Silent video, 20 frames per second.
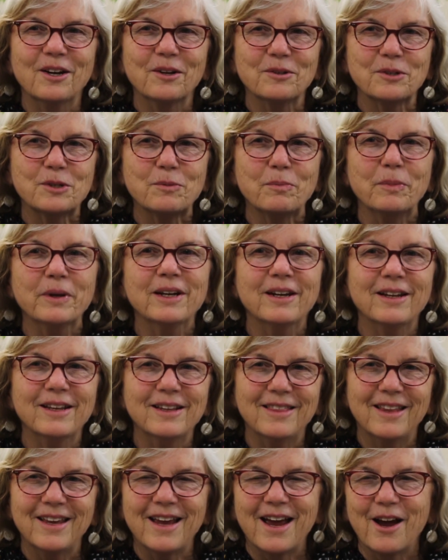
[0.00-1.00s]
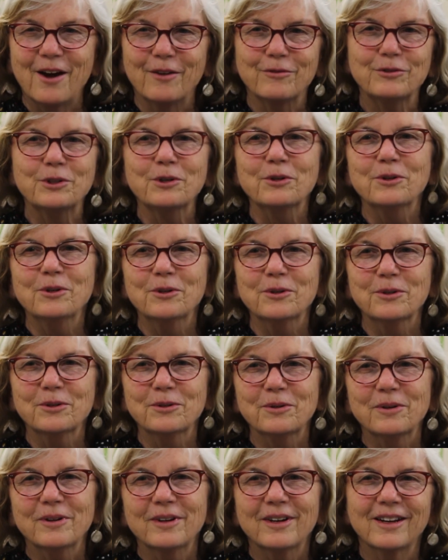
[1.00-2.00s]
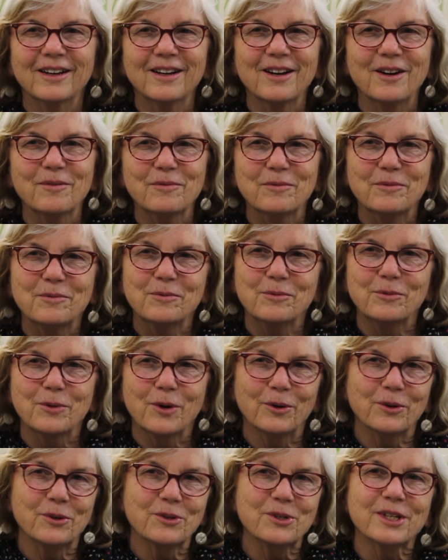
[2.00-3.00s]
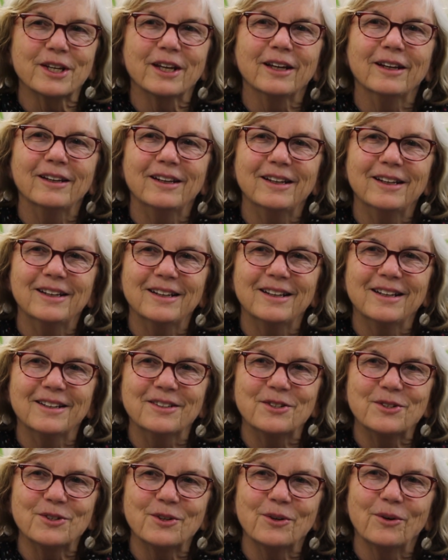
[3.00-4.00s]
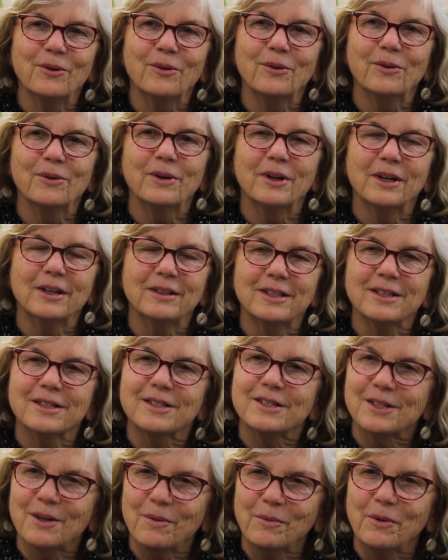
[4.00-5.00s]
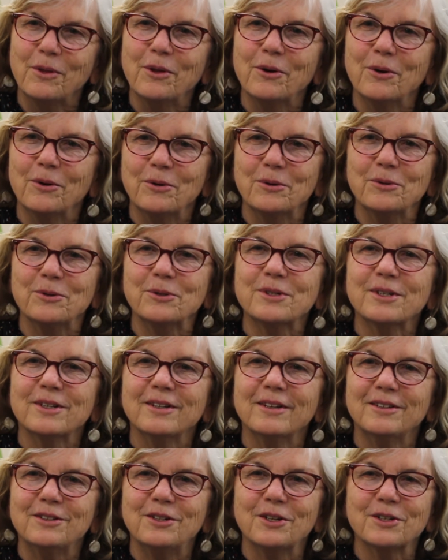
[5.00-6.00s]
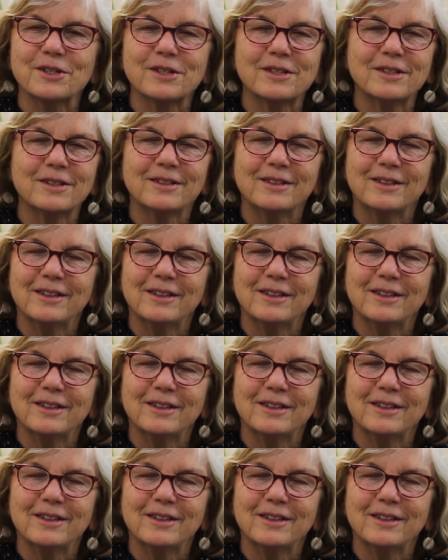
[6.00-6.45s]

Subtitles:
spending the afternoon roller skating. And so some of those just,